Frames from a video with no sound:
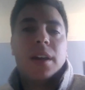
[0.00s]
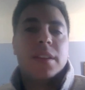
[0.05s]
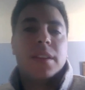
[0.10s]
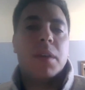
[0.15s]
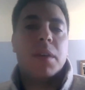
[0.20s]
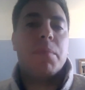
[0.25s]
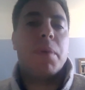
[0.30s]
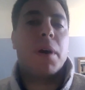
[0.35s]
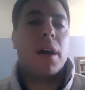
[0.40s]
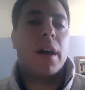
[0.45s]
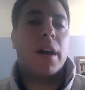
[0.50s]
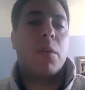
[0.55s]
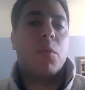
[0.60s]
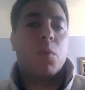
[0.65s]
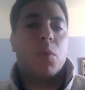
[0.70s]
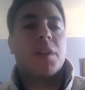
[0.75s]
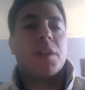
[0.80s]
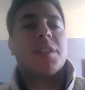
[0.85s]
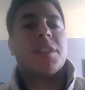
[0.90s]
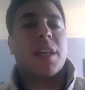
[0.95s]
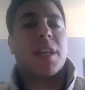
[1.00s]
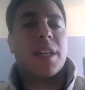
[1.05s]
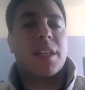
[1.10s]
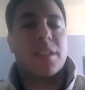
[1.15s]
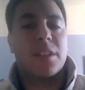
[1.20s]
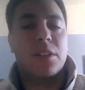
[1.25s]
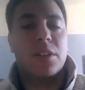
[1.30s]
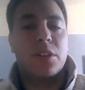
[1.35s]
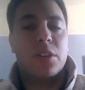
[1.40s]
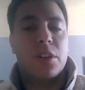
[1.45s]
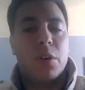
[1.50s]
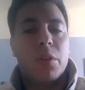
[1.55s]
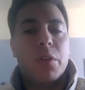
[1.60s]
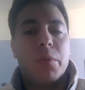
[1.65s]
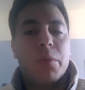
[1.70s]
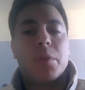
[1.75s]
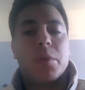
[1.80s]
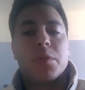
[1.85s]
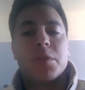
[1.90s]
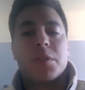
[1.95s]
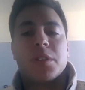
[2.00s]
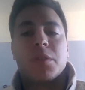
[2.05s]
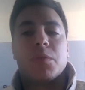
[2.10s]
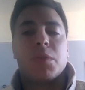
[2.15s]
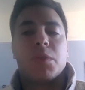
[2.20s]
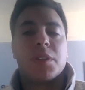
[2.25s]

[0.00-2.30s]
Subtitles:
They buy once they get to know the person,